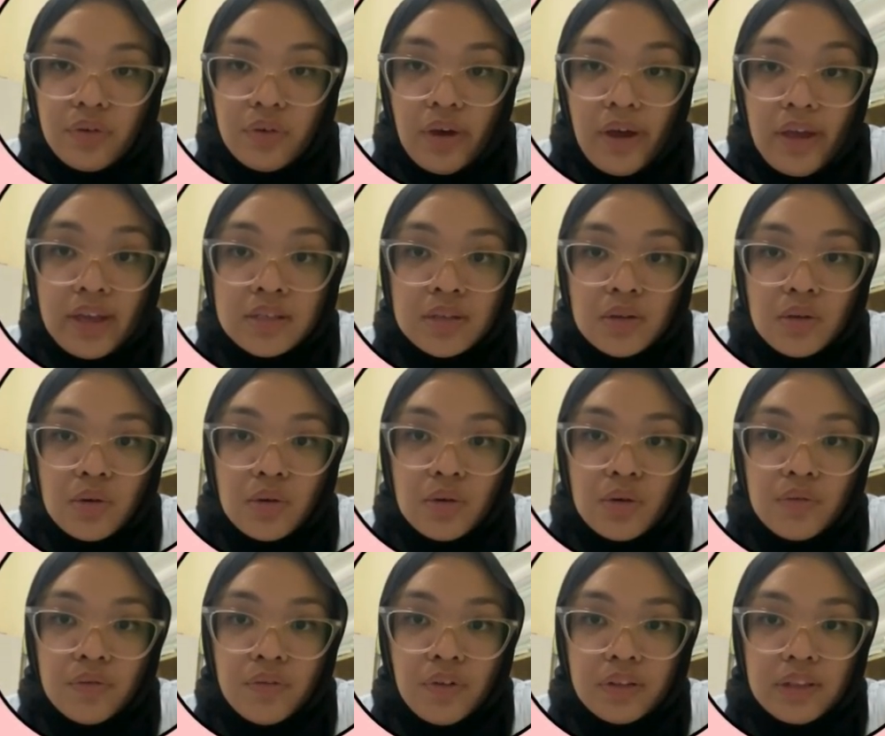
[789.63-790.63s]

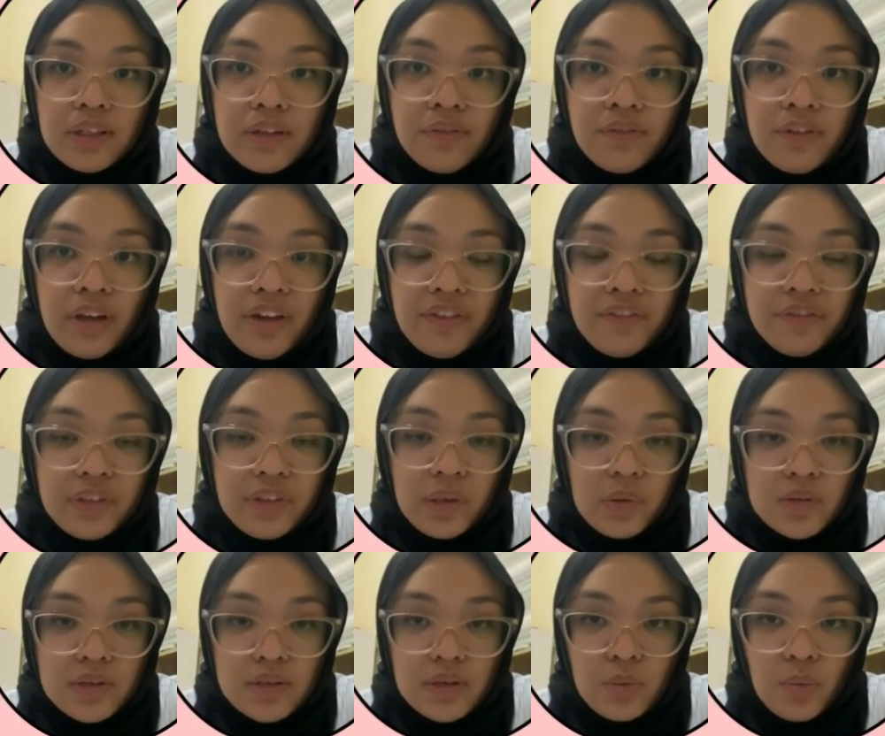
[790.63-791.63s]
ISO
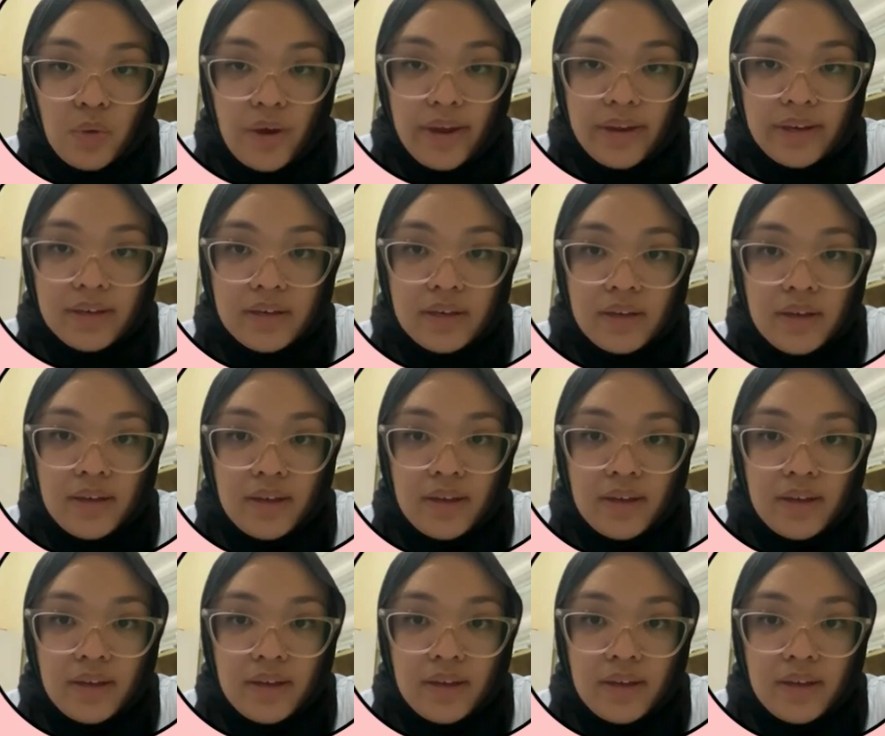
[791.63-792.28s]
45001,